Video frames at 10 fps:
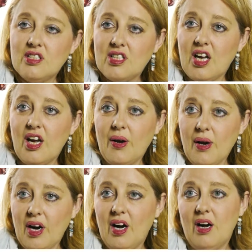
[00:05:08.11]
So
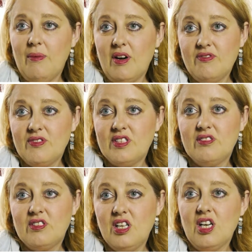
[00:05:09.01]
I've,
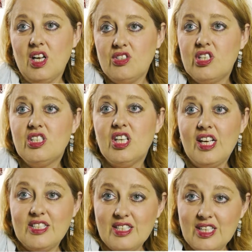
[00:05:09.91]

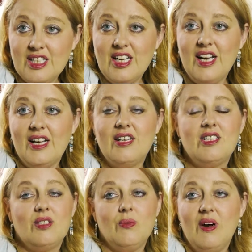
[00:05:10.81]
suggested it
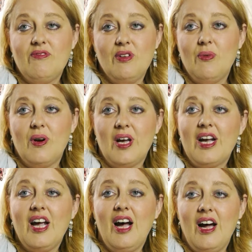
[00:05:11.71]
to everyone I
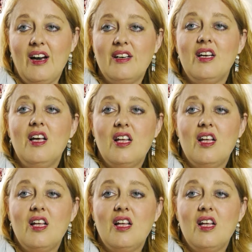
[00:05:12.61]
can